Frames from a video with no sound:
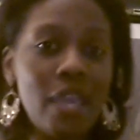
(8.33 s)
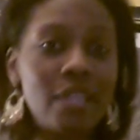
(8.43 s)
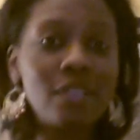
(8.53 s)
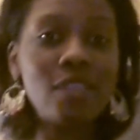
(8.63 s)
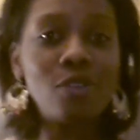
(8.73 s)

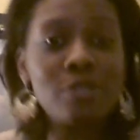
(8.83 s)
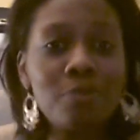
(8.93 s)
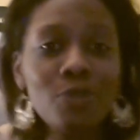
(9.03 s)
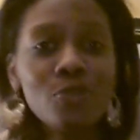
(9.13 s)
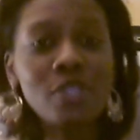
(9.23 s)
Had to throw
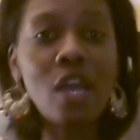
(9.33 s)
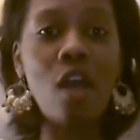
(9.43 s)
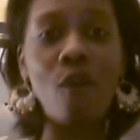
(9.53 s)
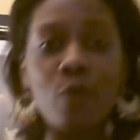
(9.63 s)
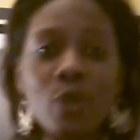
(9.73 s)
some music
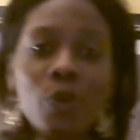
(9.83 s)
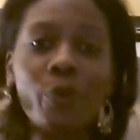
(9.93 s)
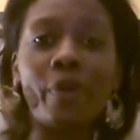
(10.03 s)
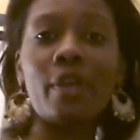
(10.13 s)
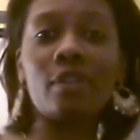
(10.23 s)
on real
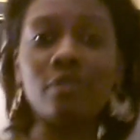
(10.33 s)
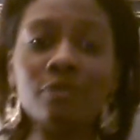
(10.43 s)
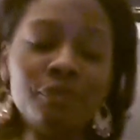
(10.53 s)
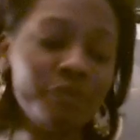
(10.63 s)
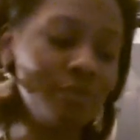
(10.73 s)
quick.
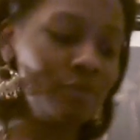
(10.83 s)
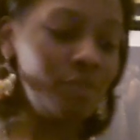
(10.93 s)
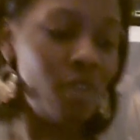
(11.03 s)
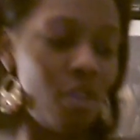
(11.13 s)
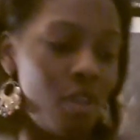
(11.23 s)

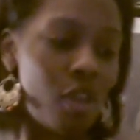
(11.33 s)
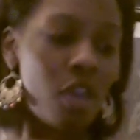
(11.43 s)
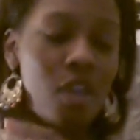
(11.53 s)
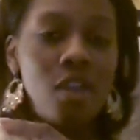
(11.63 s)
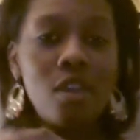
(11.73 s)

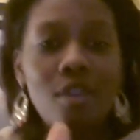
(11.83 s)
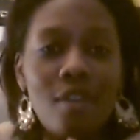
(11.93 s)
Hey!